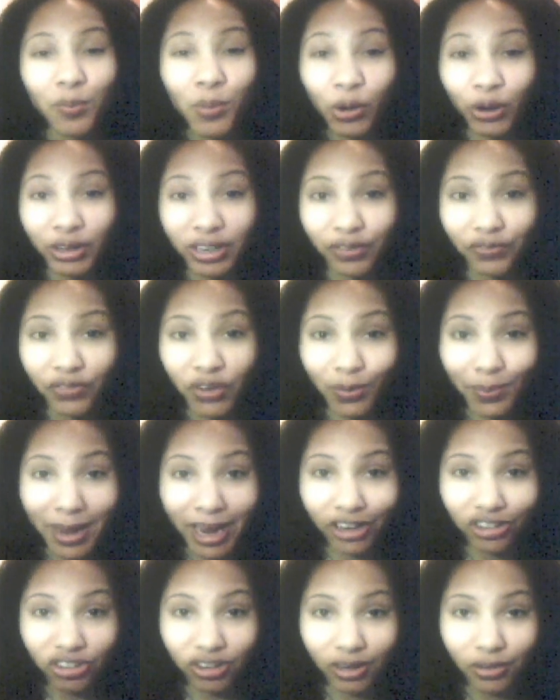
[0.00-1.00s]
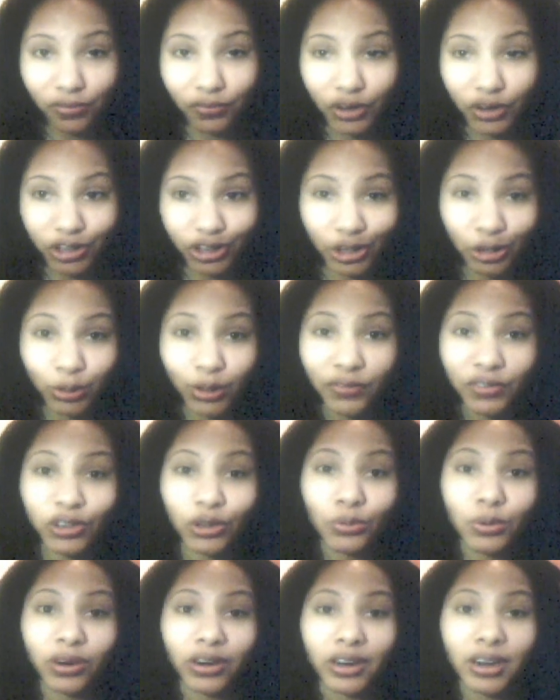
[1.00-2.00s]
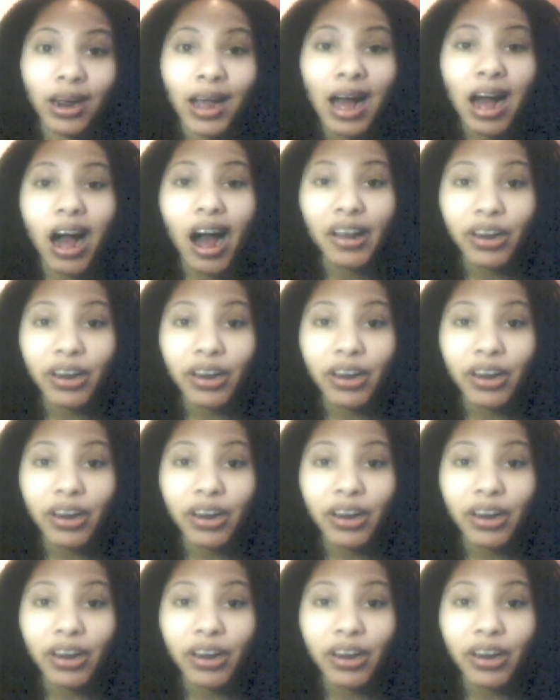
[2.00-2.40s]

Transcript: important information for you if you are